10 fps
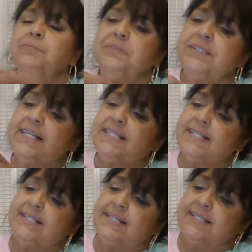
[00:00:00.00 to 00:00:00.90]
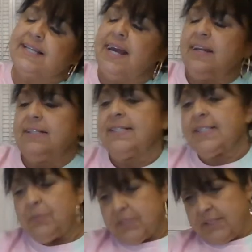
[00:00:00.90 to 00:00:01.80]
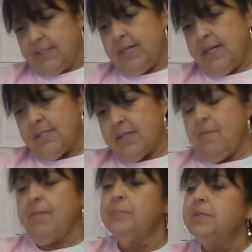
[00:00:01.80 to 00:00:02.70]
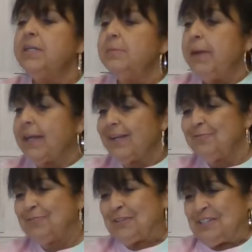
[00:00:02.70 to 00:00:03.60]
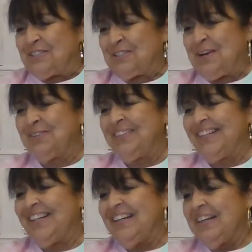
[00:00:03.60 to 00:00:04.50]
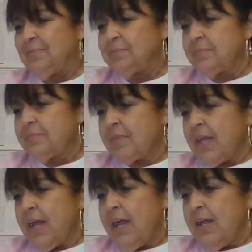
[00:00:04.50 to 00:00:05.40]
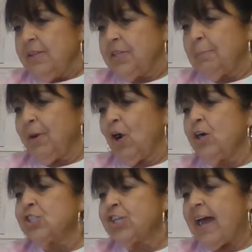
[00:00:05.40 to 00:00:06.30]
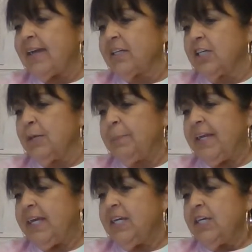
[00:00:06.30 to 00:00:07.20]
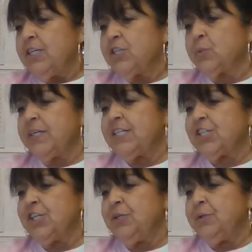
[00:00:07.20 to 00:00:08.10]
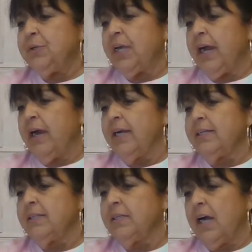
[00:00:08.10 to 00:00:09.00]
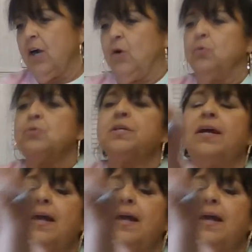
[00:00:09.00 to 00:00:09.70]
This is a set. Let's see what this says. Let me get it back here for us. I can read it. The Pearl China Company, 22 karat gold.